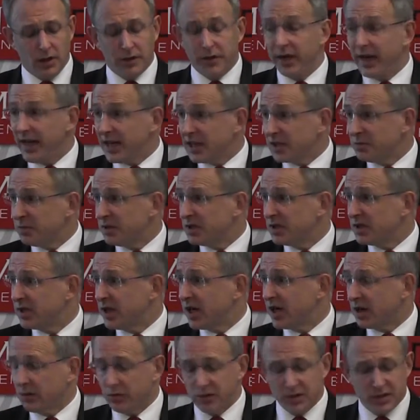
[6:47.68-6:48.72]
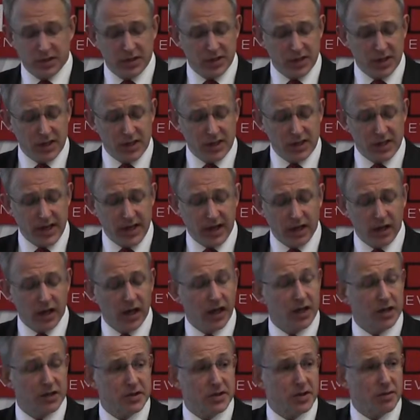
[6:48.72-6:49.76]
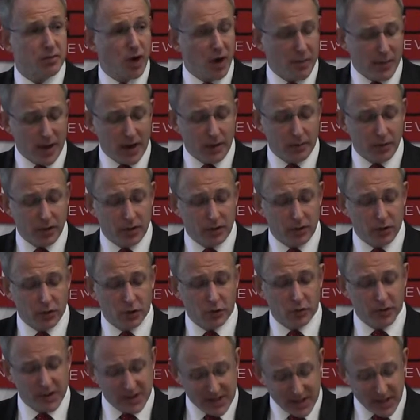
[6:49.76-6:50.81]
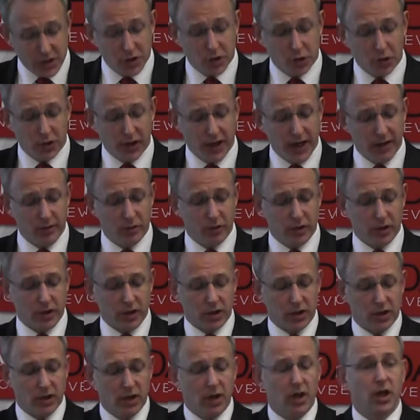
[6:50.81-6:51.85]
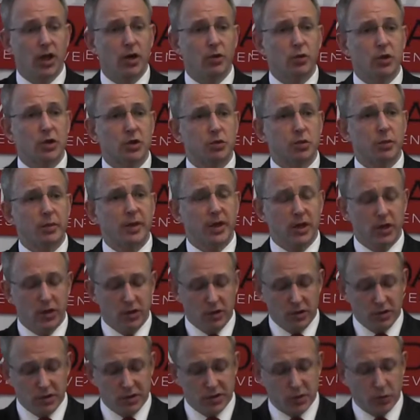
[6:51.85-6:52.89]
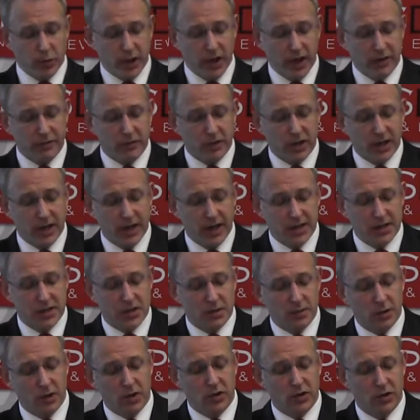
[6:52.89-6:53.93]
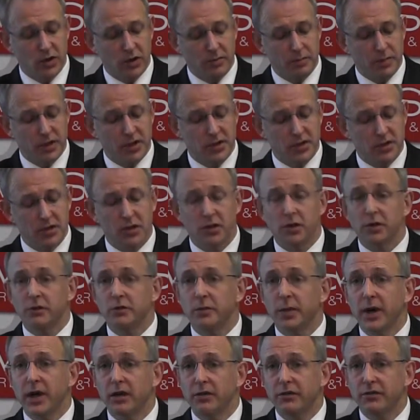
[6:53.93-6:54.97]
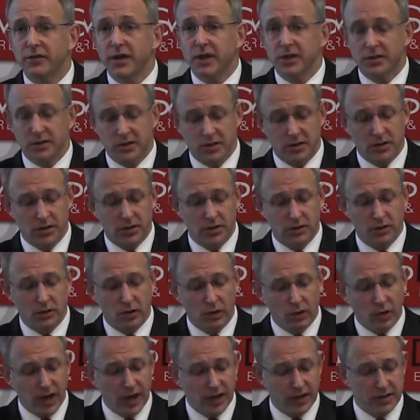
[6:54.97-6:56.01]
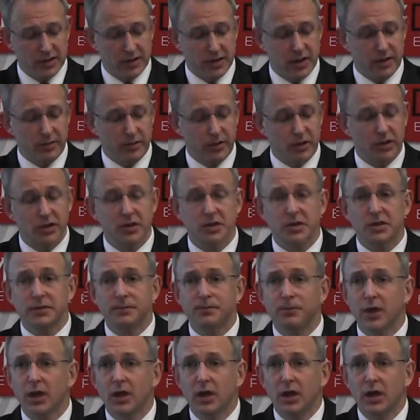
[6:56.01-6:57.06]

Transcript: The next mistake was to see satellite as the mop-up or residual network, which would be used whenever a customer could not be served by the fixed or wireless networks.